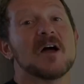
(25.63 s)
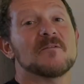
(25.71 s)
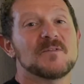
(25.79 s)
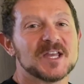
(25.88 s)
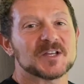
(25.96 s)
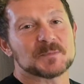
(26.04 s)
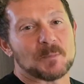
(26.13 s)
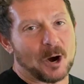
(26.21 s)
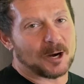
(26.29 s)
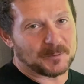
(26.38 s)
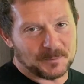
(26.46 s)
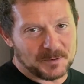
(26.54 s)
Viega's
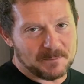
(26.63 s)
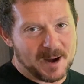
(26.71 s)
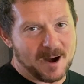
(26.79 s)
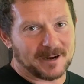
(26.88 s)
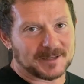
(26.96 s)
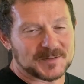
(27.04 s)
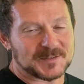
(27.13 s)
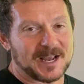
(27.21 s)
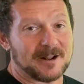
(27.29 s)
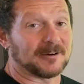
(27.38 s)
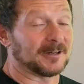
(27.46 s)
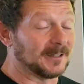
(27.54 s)
partnered with American
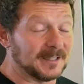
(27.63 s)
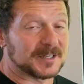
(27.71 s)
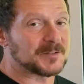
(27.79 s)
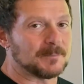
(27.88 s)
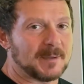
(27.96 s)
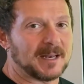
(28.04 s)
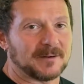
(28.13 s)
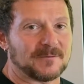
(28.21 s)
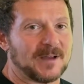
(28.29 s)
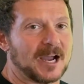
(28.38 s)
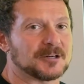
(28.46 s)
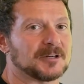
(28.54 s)
Standard and Lixil
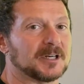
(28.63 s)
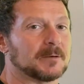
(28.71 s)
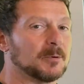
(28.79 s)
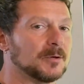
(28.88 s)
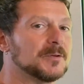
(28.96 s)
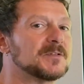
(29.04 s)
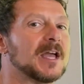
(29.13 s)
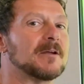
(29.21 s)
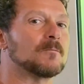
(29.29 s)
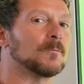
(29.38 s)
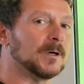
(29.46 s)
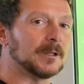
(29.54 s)
Manufacturing to produce a
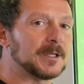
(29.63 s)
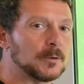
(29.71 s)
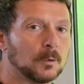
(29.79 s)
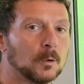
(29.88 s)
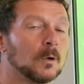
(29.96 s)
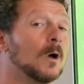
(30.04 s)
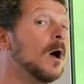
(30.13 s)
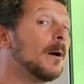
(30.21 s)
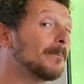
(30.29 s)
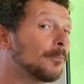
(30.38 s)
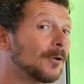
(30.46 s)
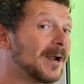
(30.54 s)
really cool
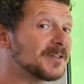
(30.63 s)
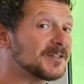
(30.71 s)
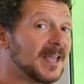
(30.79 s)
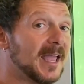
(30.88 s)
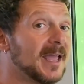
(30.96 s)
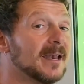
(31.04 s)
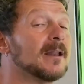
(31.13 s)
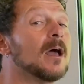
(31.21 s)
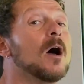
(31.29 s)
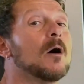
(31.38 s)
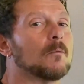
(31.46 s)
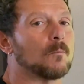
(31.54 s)
press and
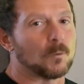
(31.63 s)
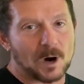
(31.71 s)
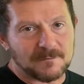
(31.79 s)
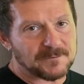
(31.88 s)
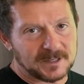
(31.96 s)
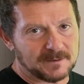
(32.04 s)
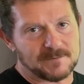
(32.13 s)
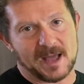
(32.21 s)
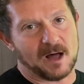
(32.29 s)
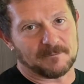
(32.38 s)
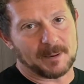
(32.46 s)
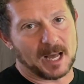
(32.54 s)
rough-in
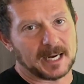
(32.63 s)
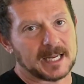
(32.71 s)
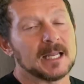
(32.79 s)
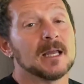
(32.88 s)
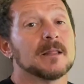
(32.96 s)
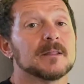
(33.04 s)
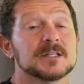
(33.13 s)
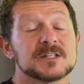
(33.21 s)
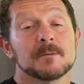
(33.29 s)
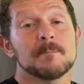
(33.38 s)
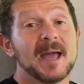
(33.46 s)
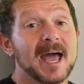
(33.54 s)
valve body that is
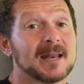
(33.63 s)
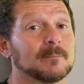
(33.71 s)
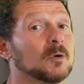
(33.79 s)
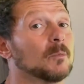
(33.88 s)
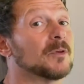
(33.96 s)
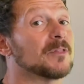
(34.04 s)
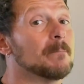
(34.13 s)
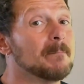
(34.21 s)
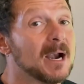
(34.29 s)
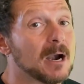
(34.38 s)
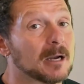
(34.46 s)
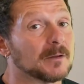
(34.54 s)
compatible with
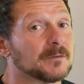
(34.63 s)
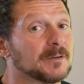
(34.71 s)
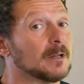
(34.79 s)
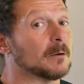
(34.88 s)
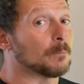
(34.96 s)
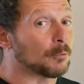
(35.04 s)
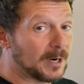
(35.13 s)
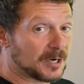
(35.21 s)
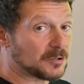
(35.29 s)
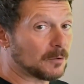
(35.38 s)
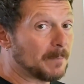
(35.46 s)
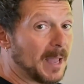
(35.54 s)
American Standard
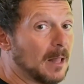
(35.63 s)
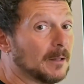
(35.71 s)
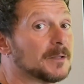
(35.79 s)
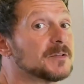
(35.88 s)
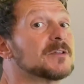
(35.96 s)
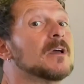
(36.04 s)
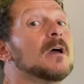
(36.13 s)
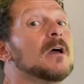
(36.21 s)
pressure balance,